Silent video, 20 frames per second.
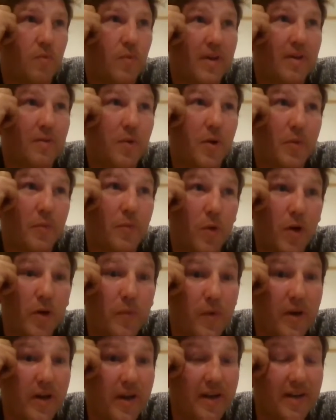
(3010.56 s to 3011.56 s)
Well,
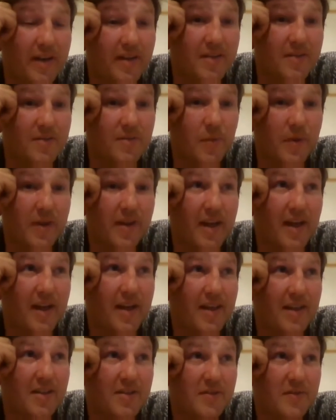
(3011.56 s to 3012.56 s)
one way is we
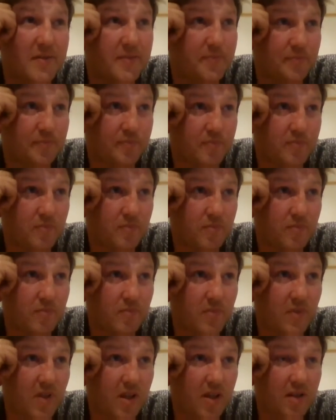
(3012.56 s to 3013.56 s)
have
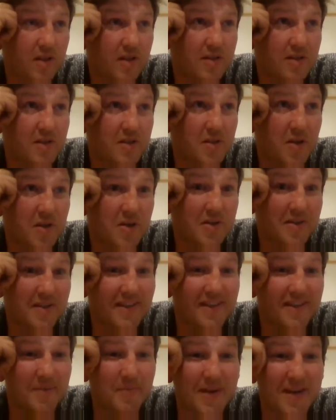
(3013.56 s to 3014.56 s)
started
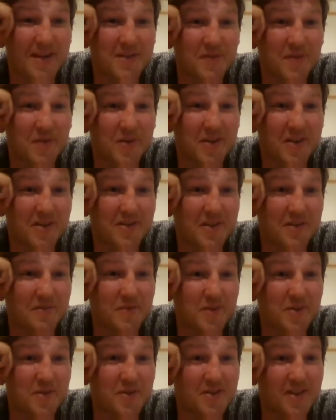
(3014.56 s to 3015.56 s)
in the past few years
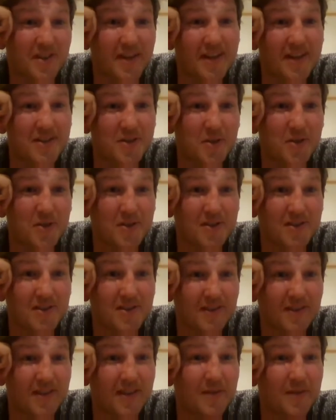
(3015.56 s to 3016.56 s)
introducing
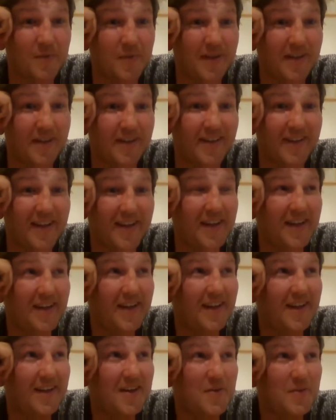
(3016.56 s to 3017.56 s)
hedgehogs. Like we
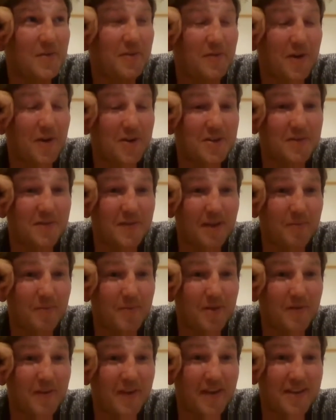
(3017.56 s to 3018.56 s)
found a
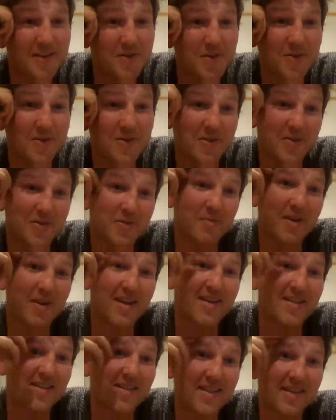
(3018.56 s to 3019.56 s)
family of hedgehogs under
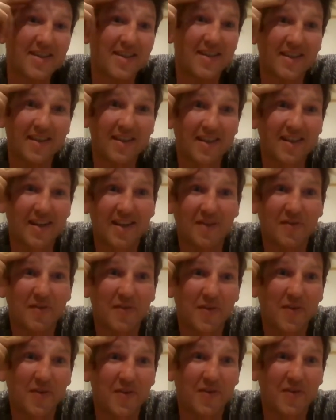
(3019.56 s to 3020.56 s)
plastic a
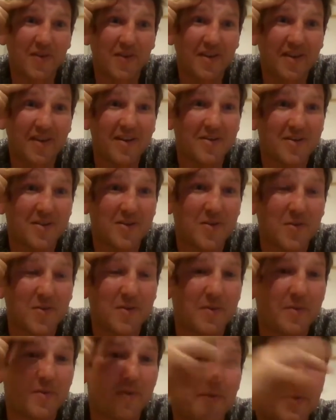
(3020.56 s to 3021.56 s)
few years ago
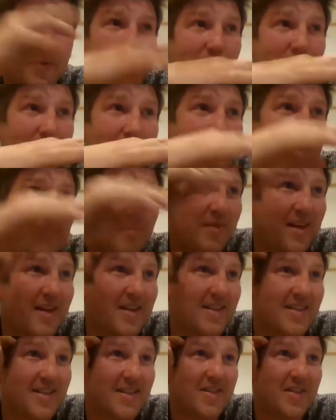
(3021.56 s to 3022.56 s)
when we laid
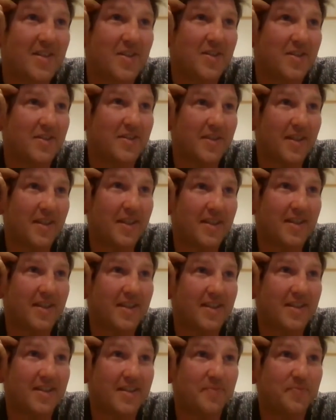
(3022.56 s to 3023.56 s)
plastic down,
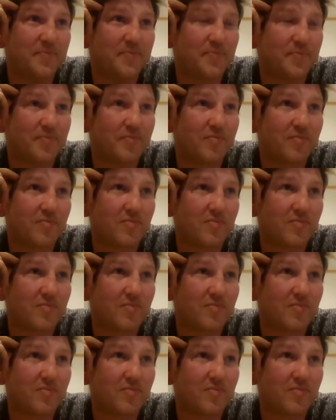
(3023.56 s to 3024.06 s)
and